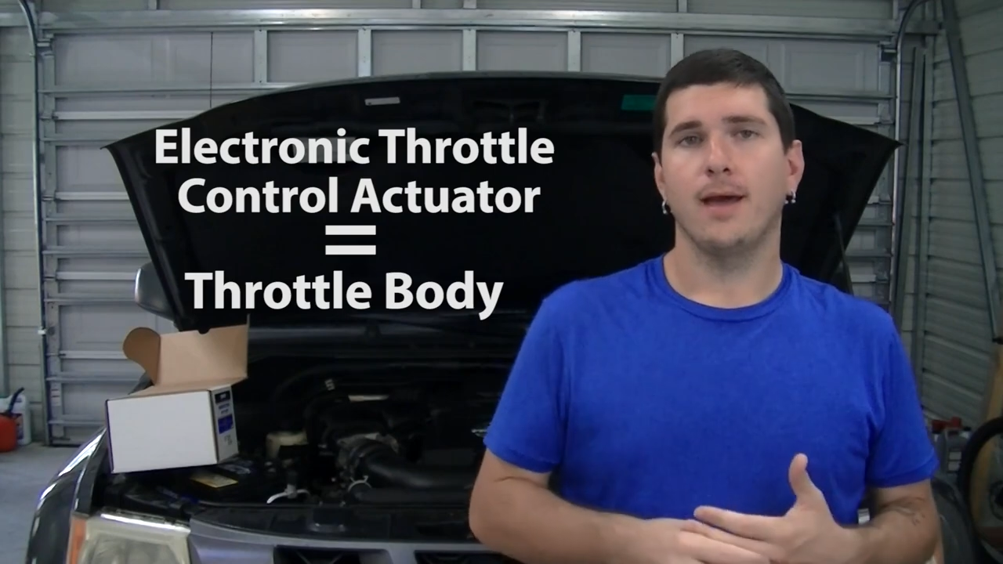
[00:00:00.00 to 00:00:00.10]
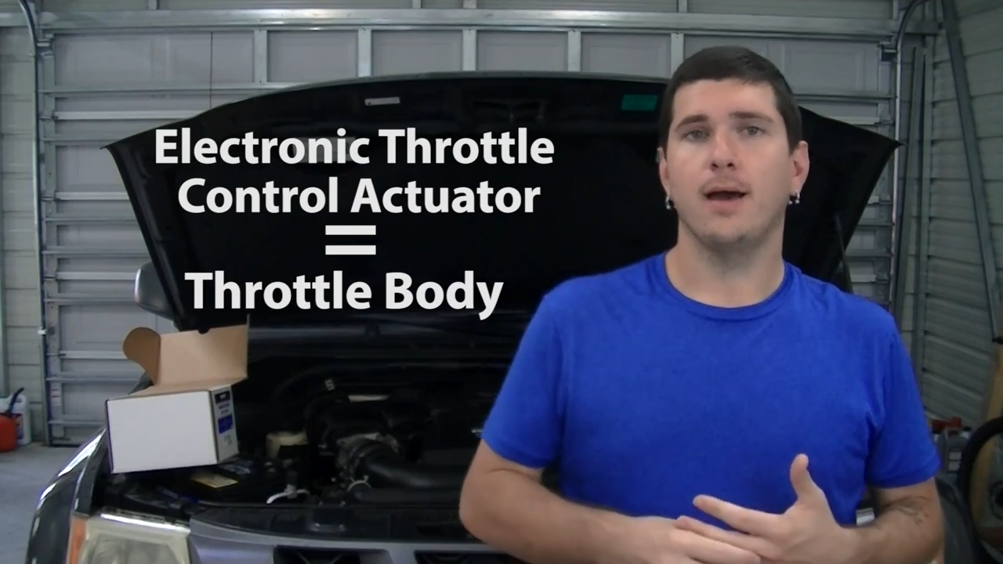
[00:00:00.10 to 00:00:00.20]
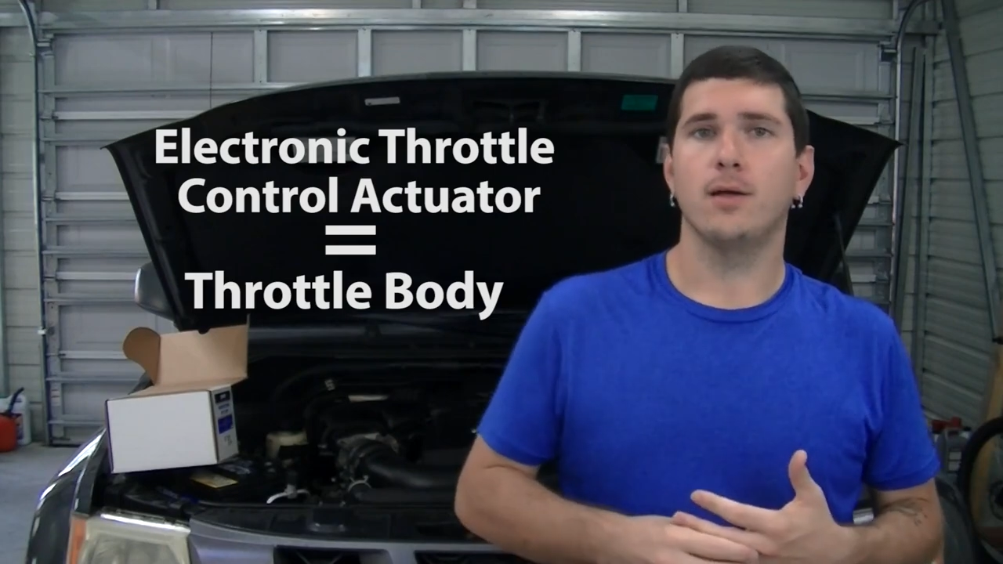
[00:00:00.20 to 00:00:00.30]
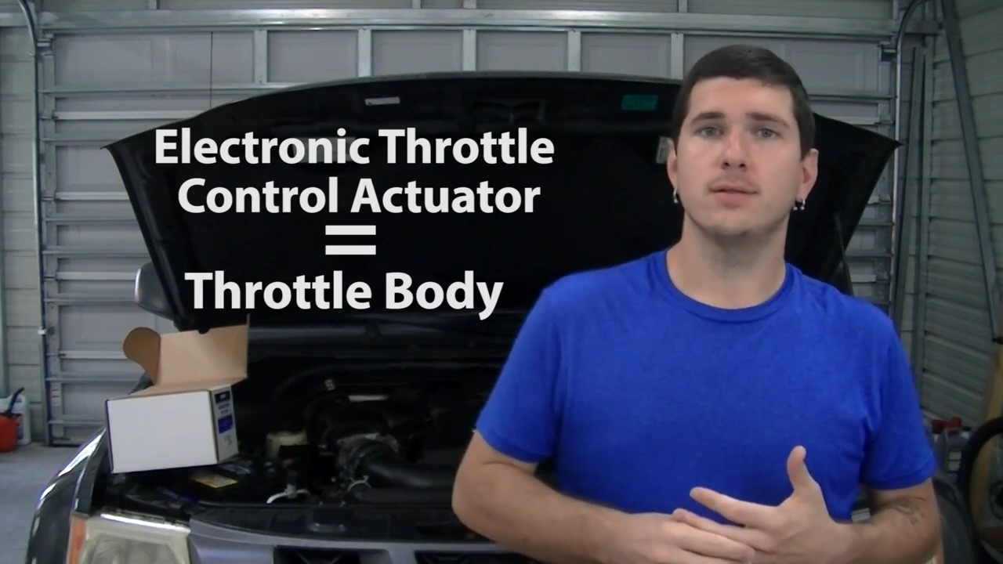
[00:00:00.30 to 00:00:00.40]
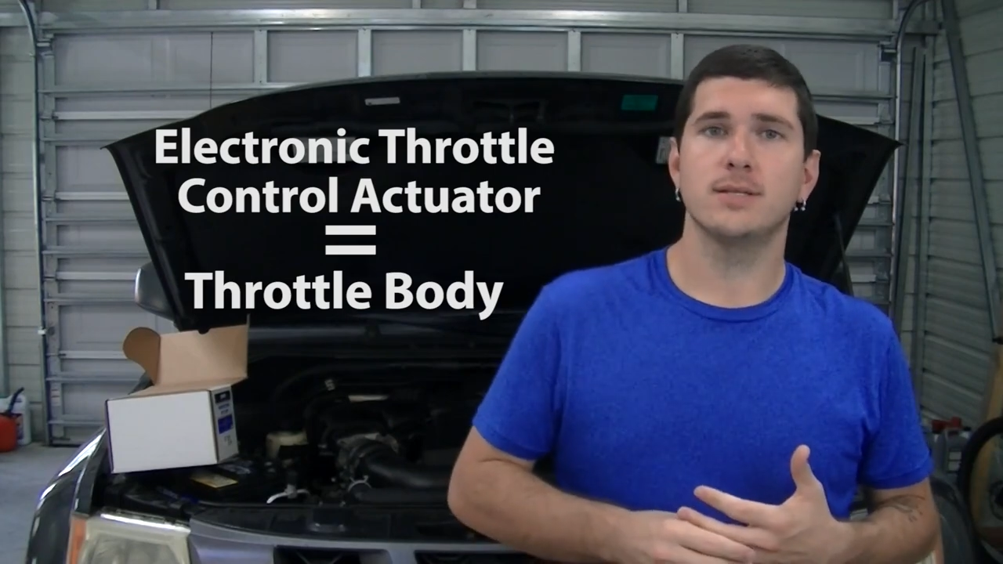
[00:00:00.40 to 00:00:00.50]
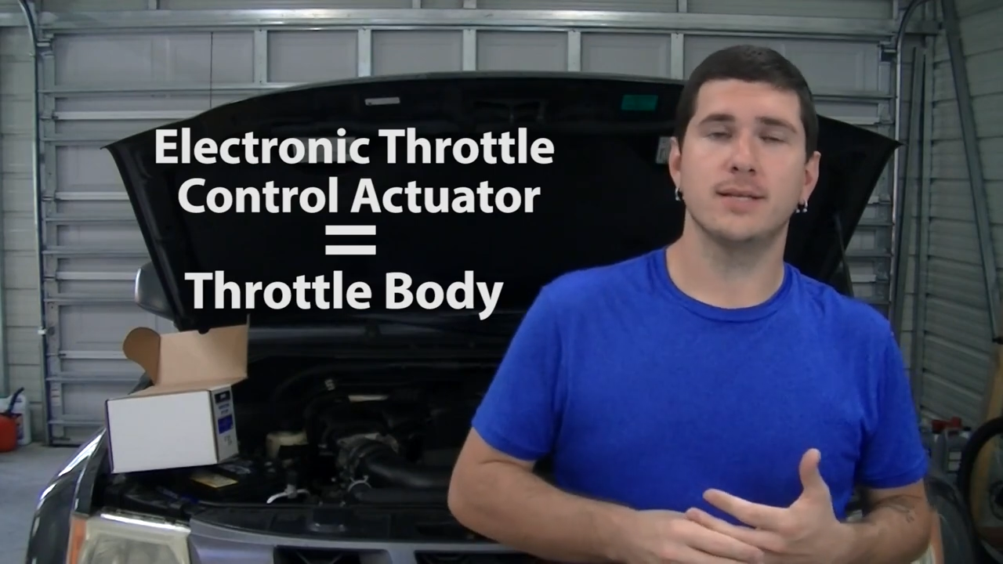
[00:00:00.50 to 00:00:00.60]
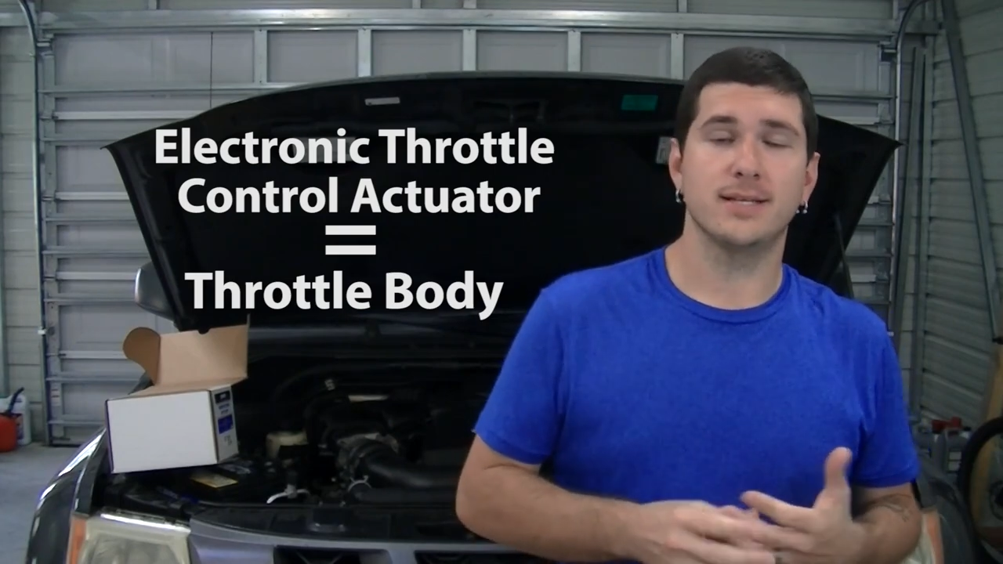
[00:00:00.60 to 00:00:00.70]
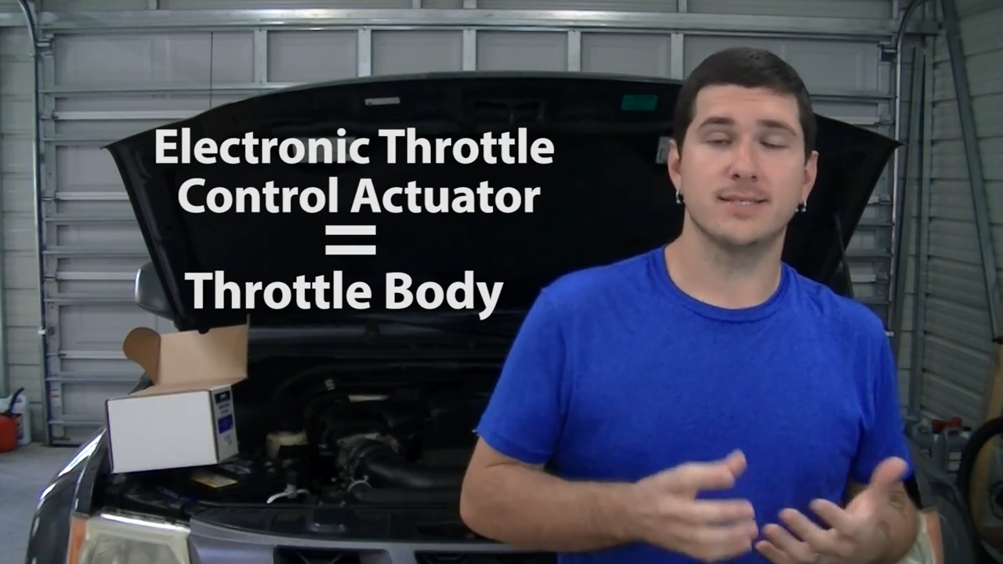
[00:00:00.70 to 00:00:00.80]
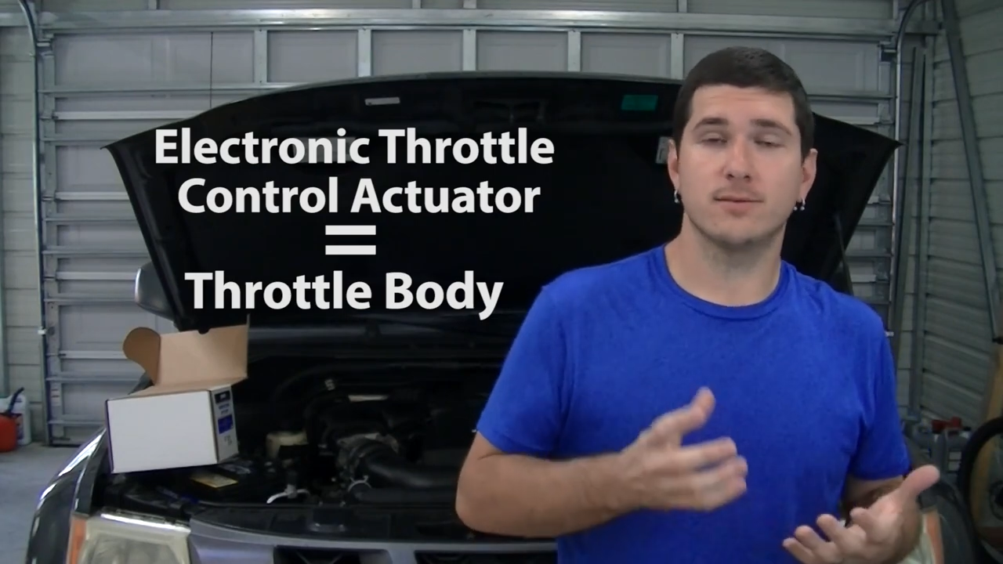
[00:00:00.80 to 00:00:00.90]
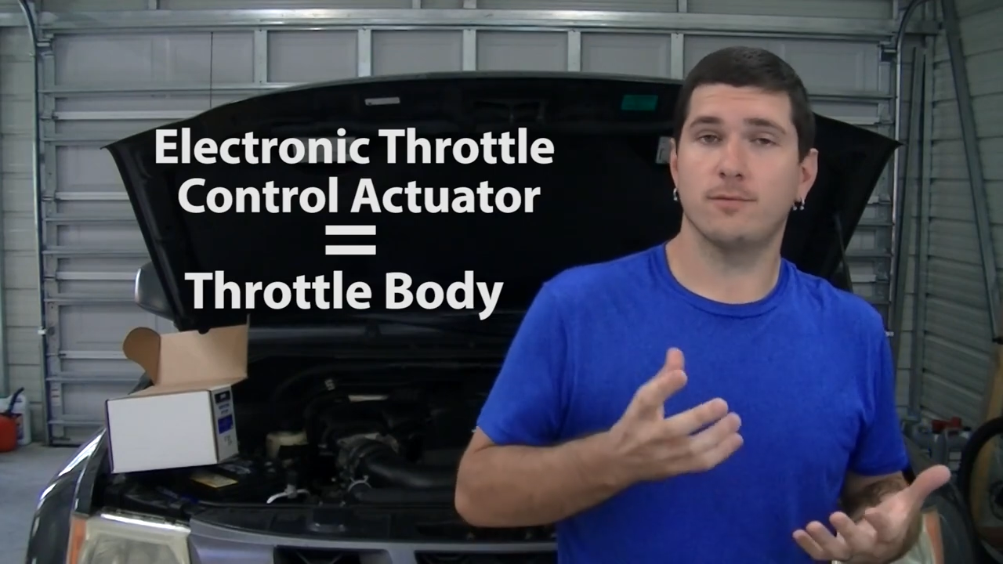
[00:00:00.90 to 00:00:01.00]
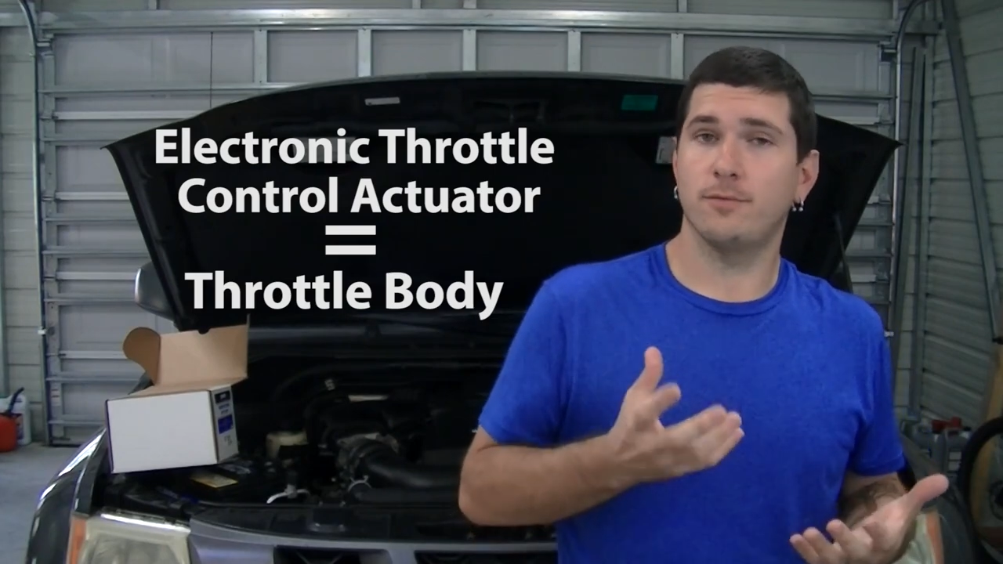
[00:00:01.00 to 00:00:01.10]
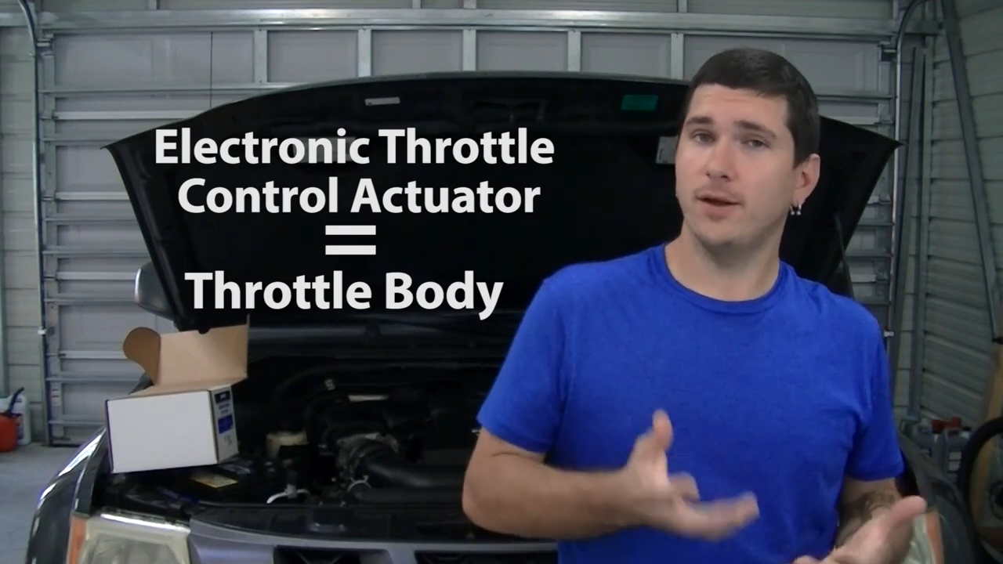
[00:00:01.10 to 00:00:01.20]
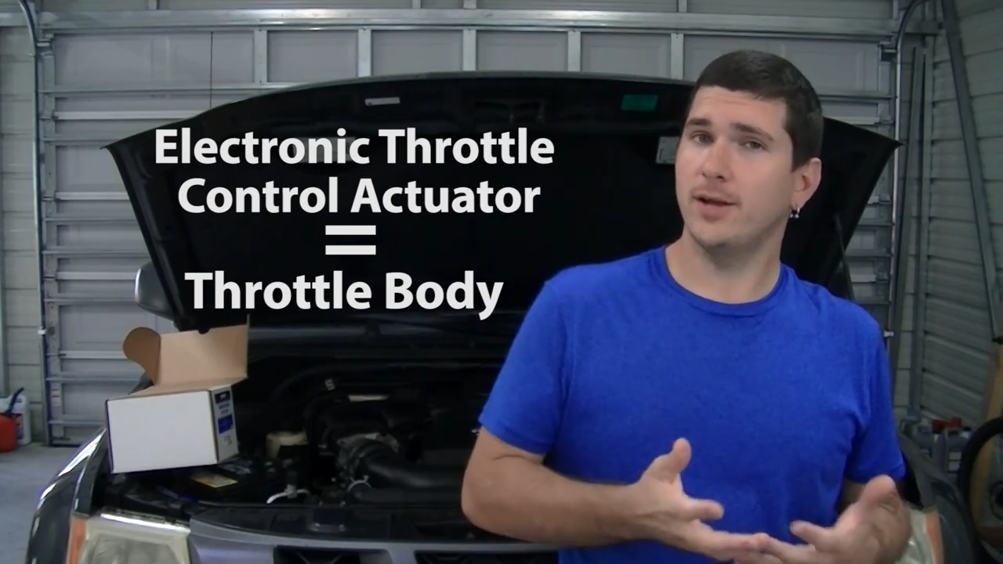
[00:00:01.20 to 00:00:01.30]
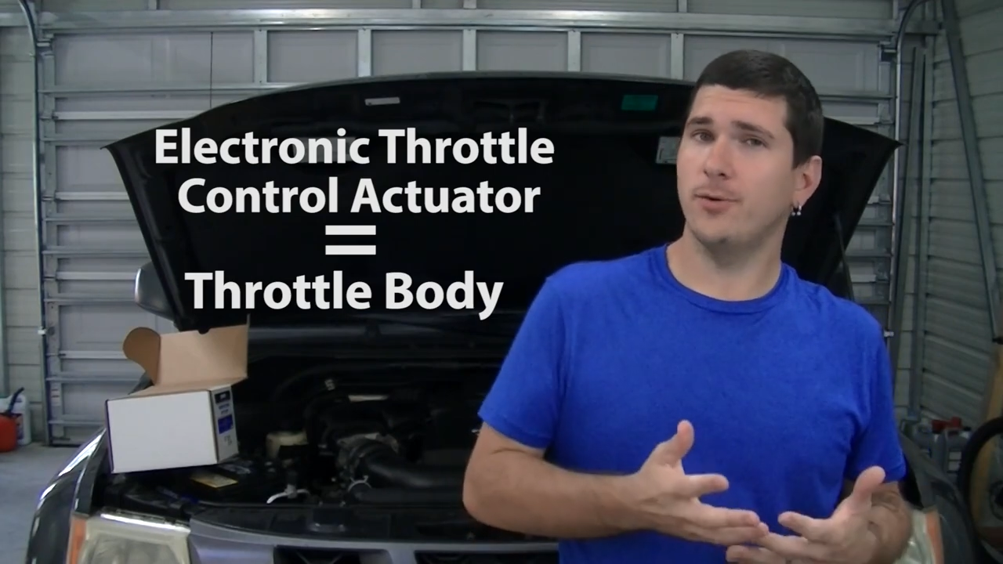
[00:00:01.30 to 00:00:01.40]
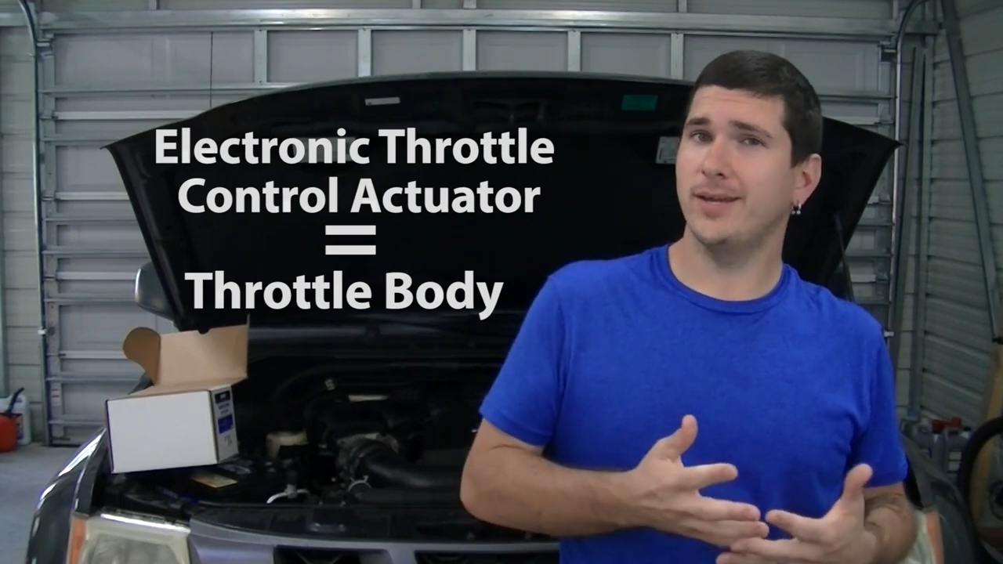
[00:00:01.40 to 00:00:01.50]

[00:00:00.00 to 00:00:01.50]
Uh, it's very